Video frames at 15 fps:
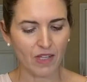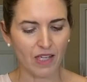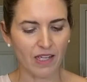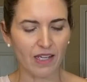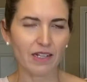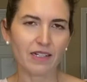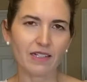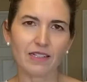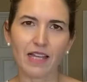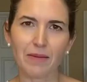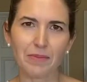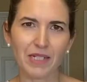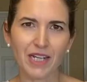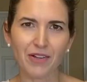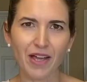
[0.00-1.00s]
And let
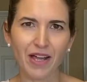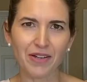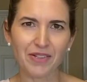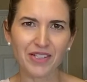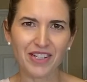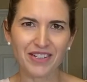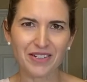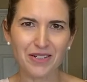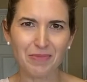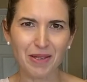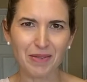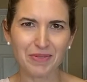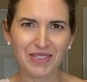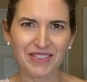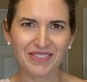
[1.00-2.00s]
me know how it goes.
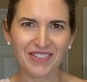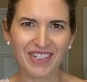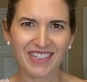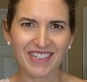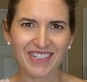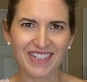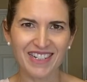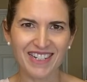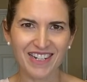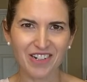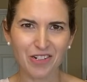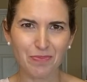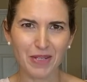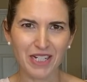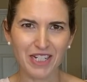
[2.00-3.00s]
Maybe you want to
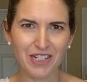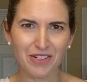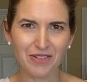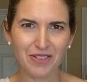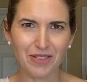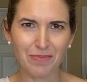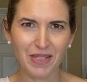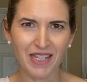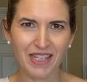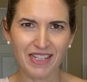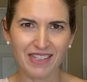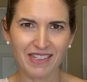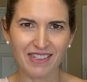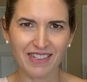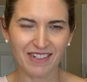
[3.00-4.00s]
share a picture with
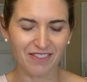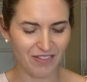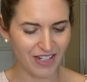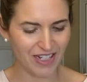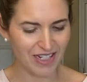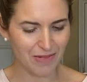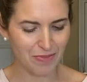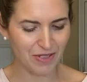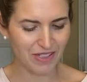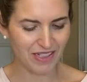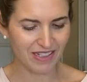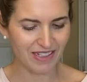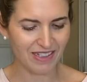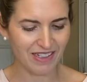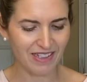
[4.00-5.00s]
me on Facebook.
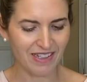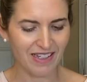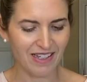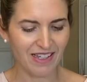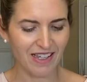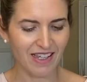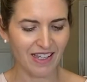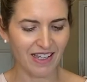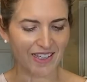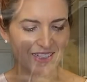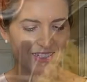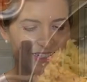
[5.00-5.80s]
And